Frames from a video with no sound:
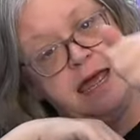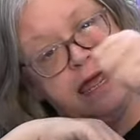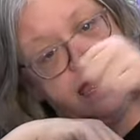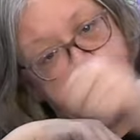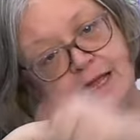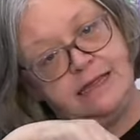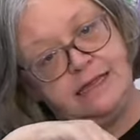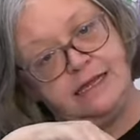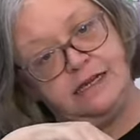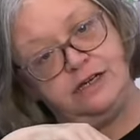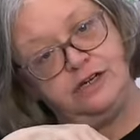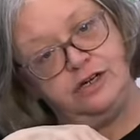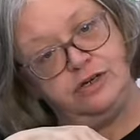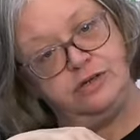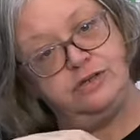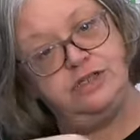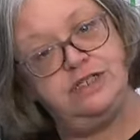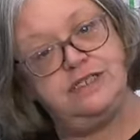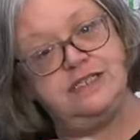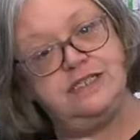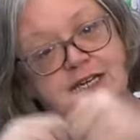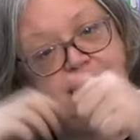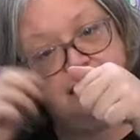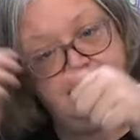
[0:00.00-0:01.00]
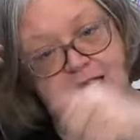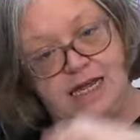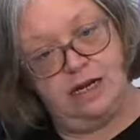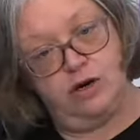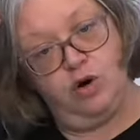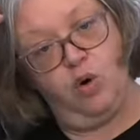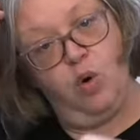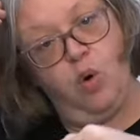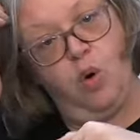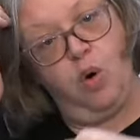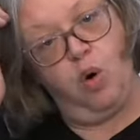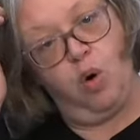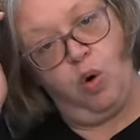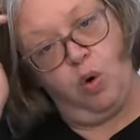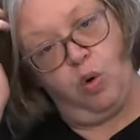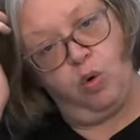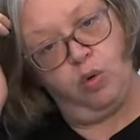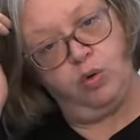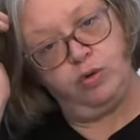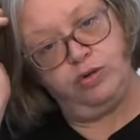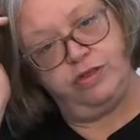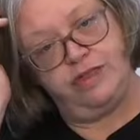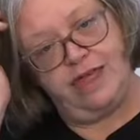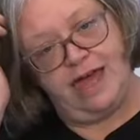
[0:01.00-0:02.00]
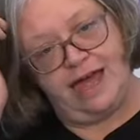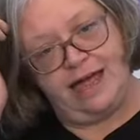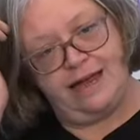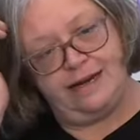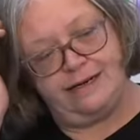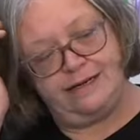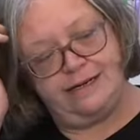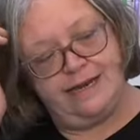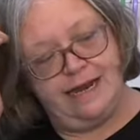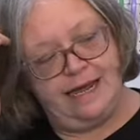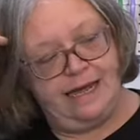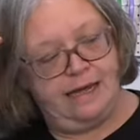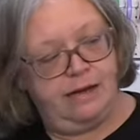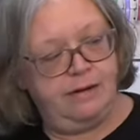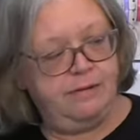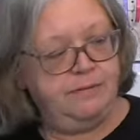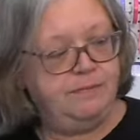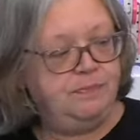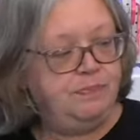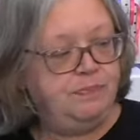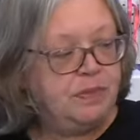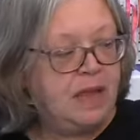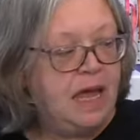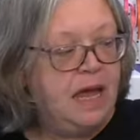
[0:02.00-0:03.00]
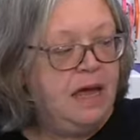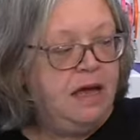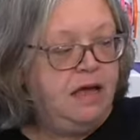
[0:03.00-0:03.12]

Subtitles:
and then you just again hold that down.